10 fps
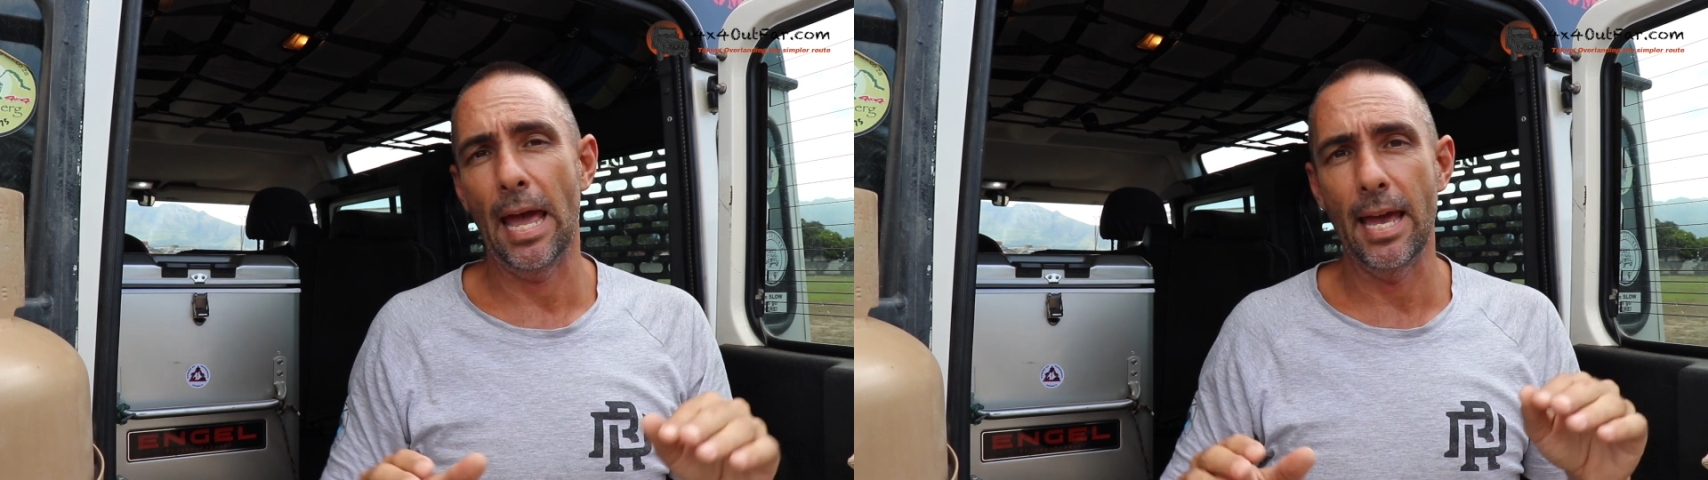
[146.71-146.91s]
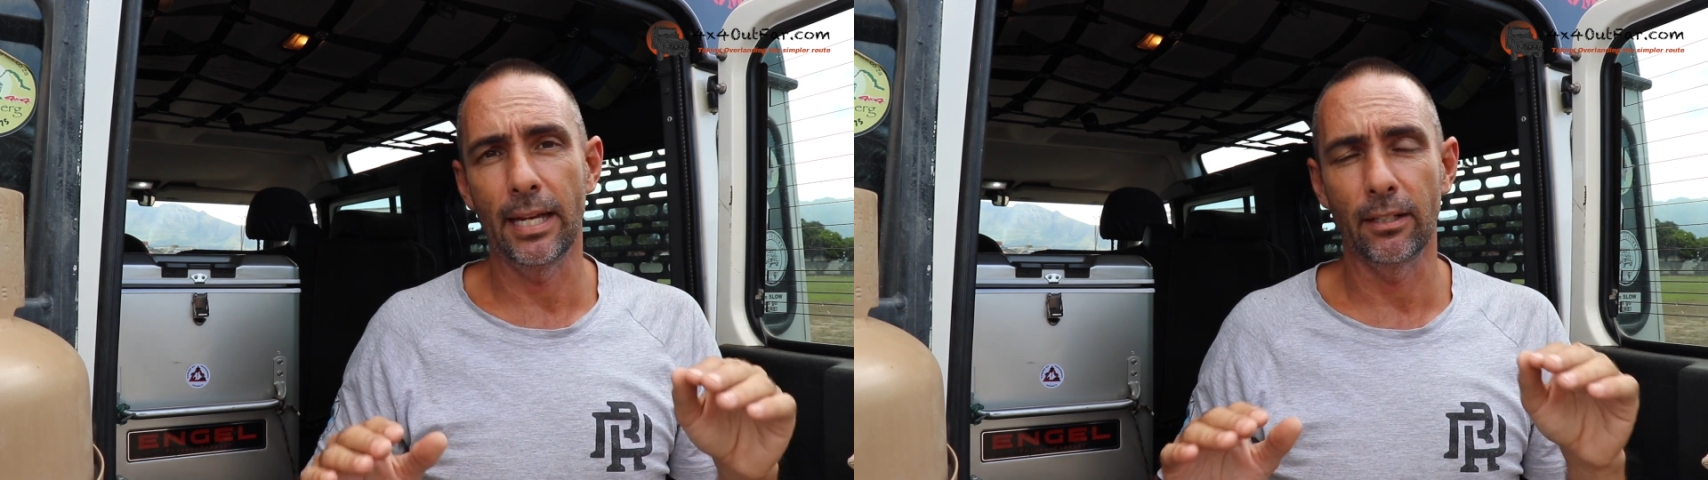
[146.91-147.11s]

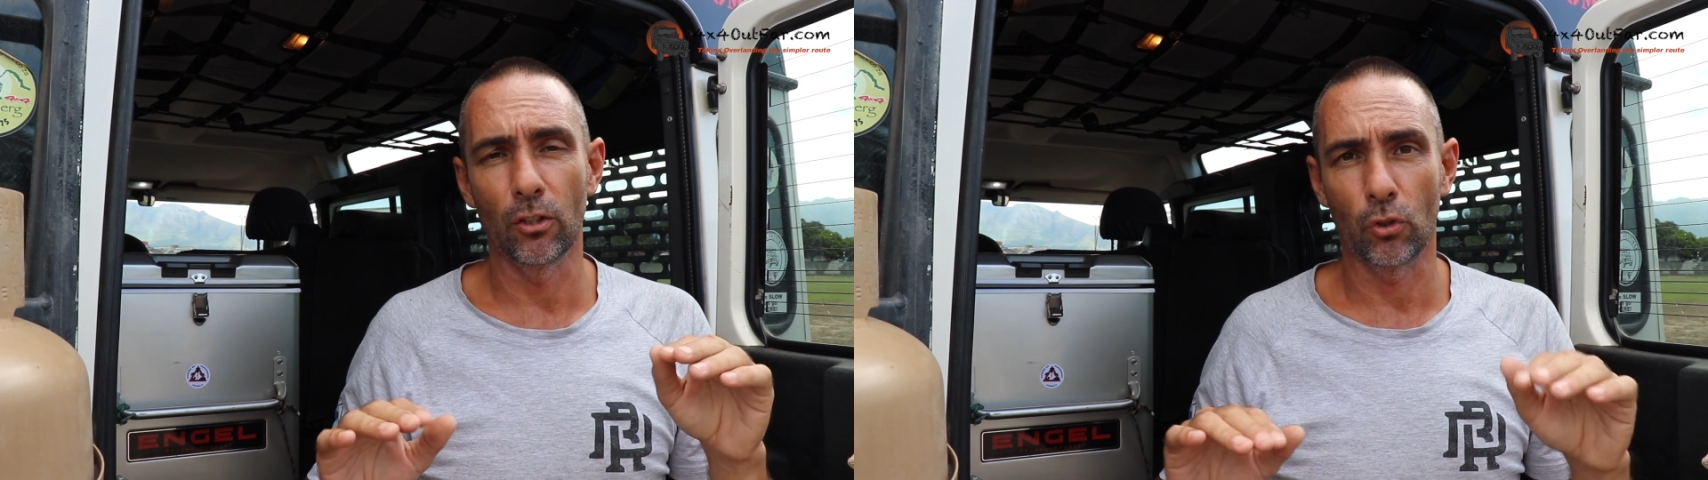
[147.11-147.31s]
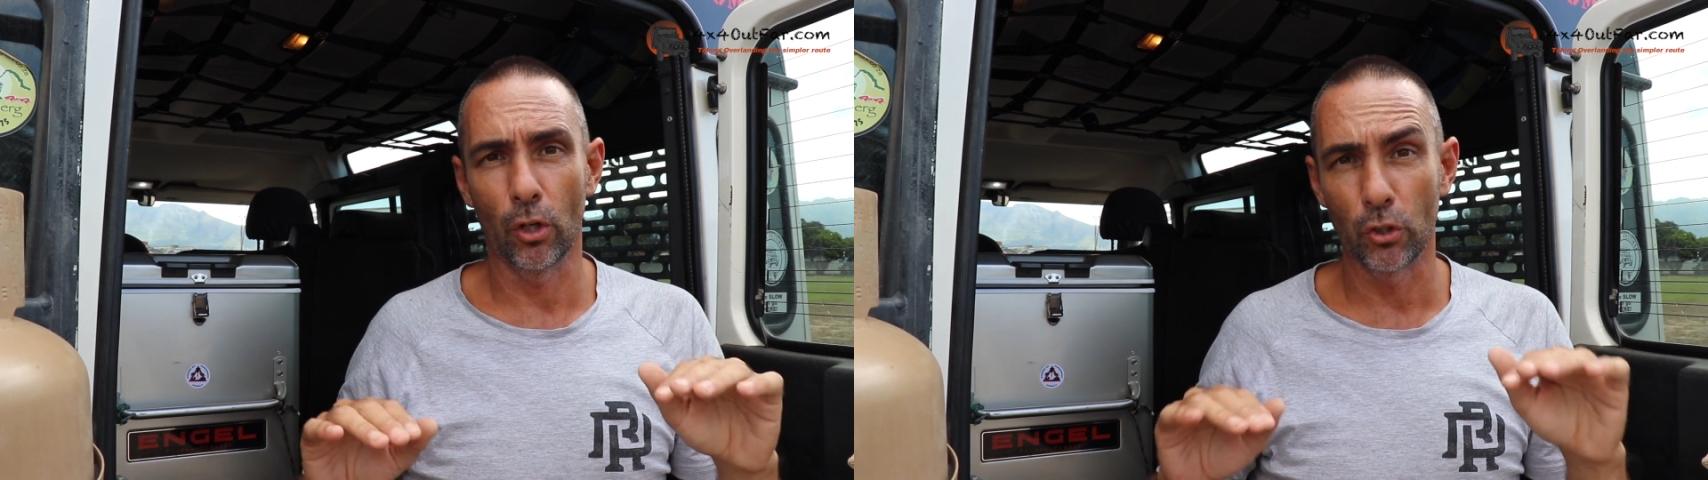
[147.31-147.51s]
and
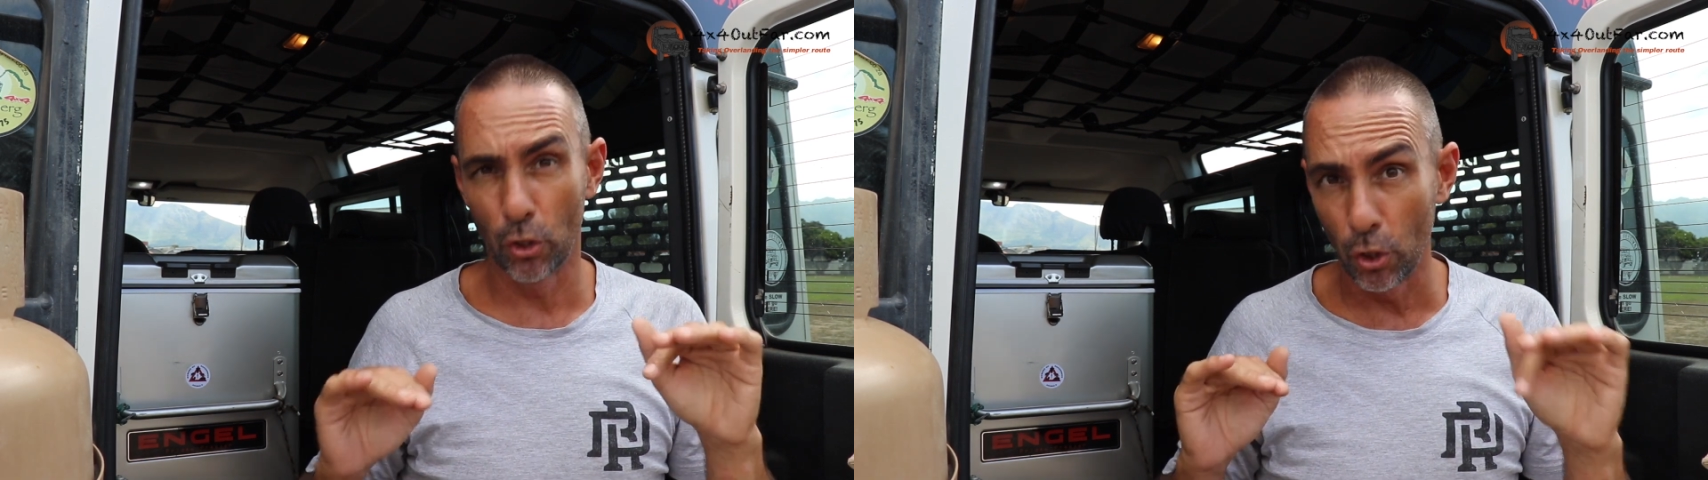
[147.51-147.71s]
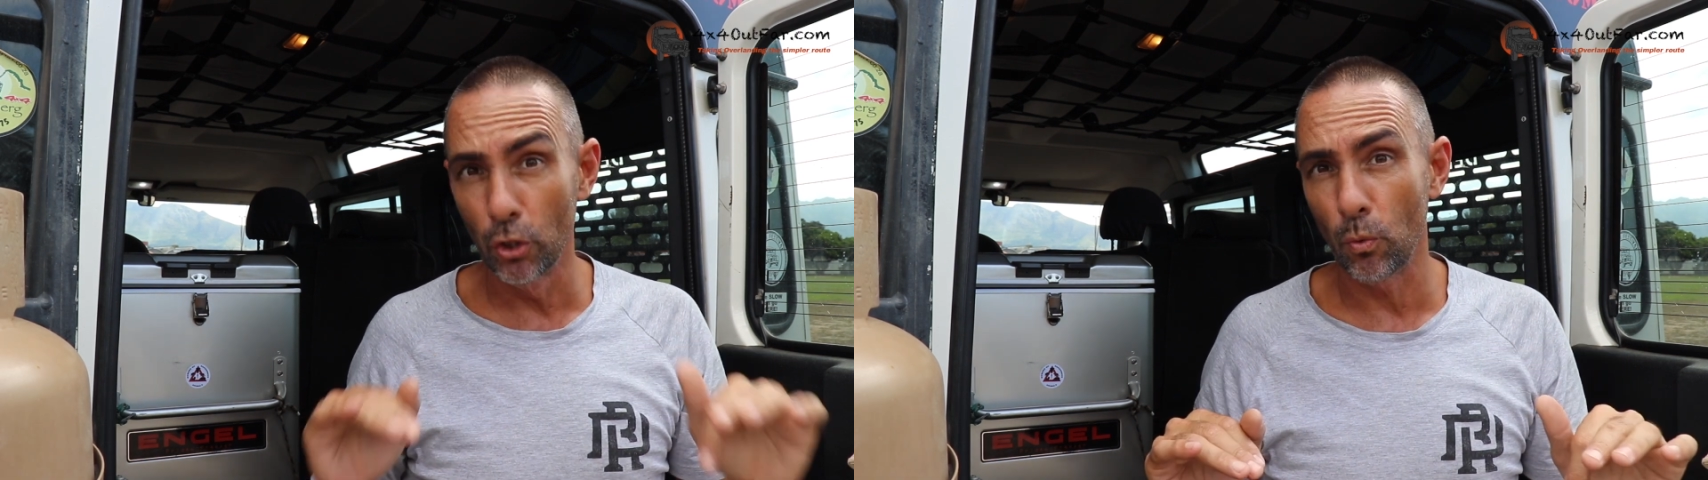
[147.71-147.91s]
it's
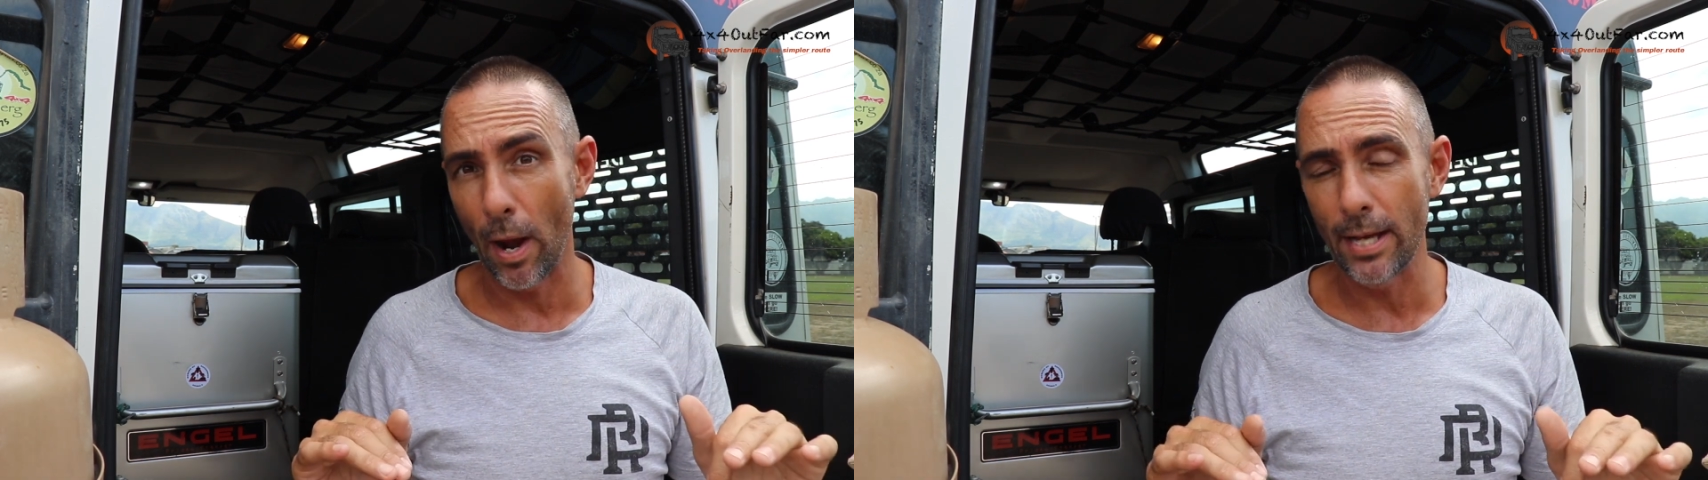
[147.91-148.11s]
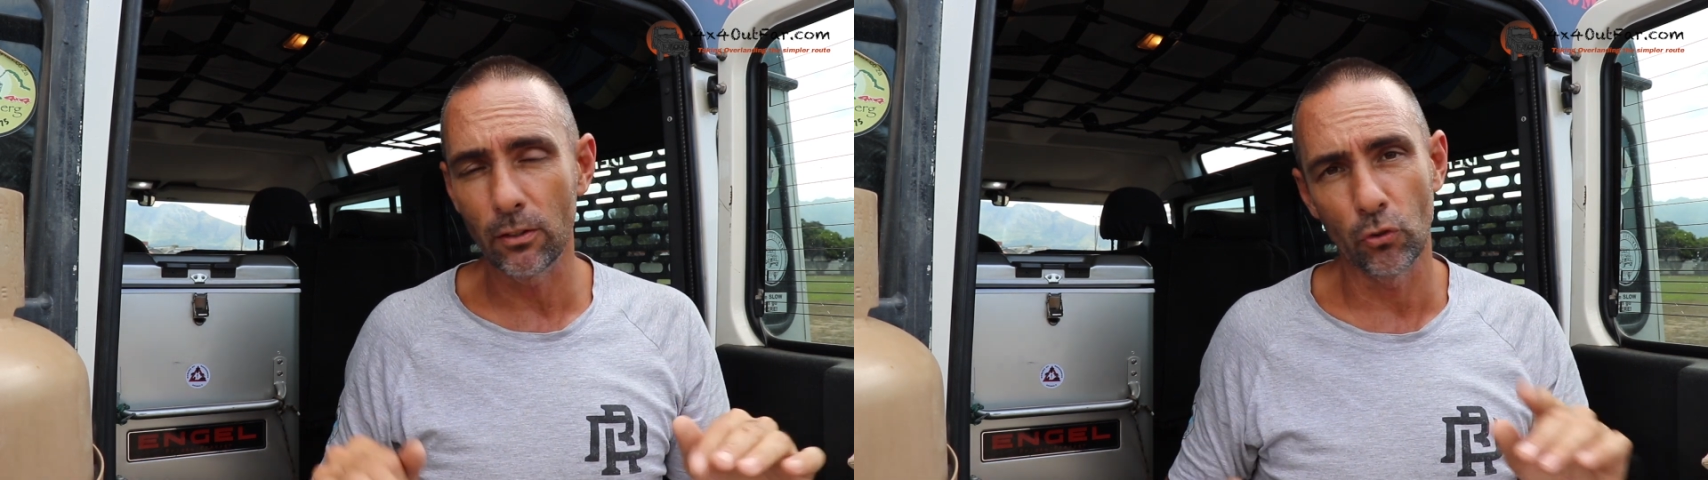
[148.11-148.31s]
got good
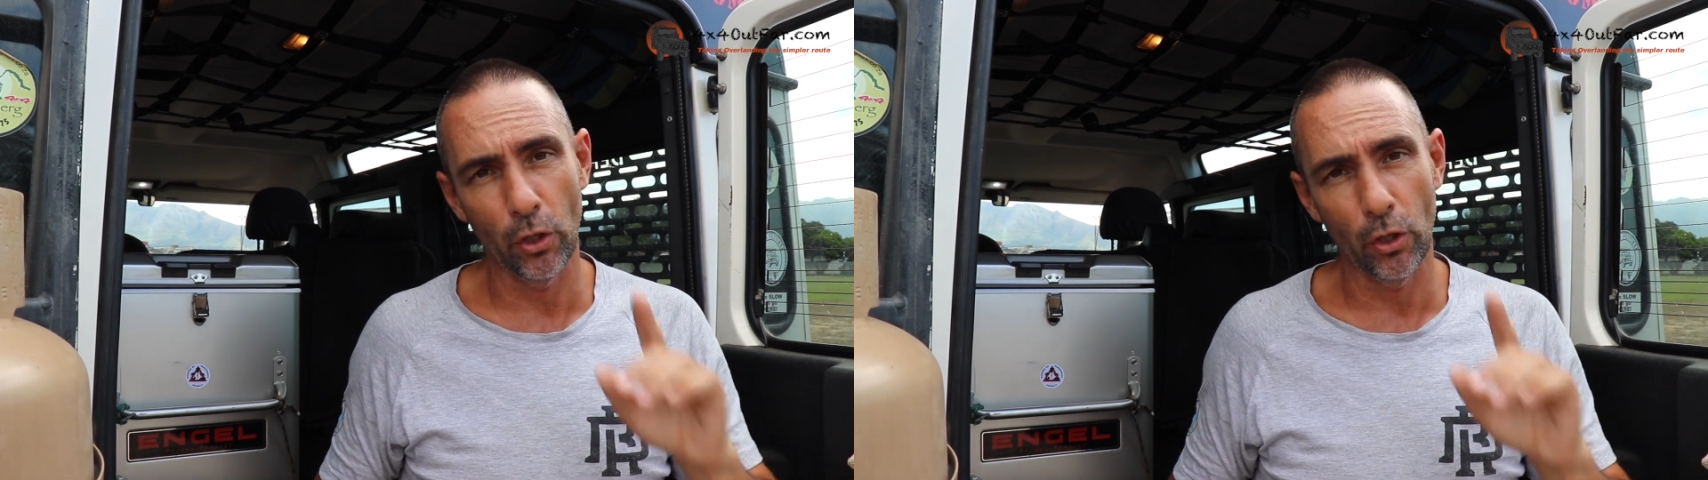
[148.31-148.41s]
weight,